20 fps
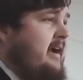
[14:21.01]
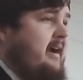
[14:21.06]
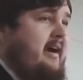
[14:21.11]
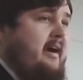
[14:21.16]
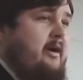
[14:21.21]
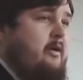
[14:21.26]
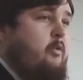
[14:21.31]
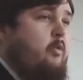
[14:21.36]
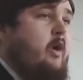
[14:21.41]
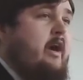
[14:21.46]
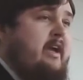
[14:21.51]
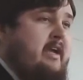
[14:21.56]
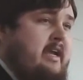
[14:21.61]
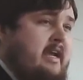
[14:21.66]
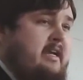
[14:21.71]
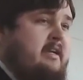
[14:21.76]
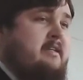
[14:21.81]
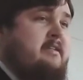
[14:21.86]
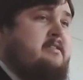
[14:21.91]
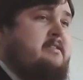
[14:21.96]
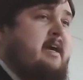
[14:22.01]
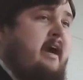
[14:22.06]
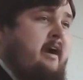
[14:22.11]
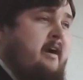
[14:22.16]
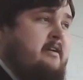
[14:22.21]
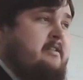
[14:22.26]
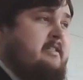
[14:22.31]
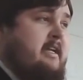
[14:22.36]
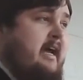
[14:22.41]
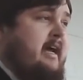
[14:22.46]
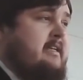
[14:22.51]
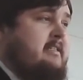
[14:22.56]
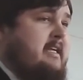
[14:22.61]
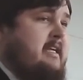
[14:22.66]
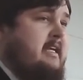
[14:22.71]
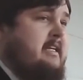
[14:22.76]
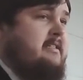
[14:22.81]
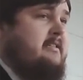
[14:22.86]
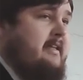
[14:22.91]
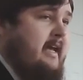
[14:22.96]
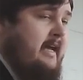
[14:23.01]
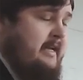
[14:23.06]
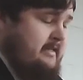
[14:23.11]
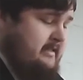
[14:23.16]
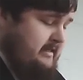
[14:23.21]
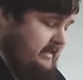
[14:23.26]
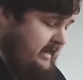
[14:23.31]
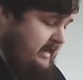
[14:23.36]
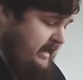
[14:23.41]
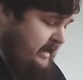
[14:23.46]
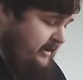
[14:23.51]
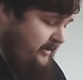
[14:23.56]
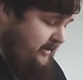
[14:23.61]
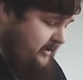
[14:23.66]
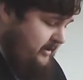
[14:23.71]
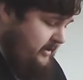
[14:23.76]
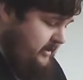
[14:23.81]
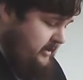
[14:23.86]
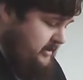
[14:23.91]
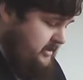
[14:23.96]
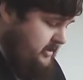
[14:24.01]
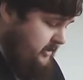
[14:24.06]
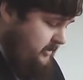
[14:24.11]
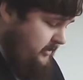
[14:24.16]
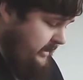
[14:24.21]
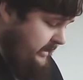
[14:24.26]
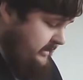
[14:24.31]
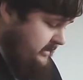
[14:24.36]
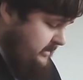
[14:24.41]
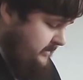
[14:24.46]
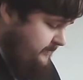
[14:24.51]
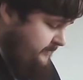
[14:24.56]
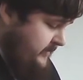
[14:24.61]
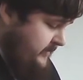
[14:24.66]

uh, what He desires as He's lent it out to us.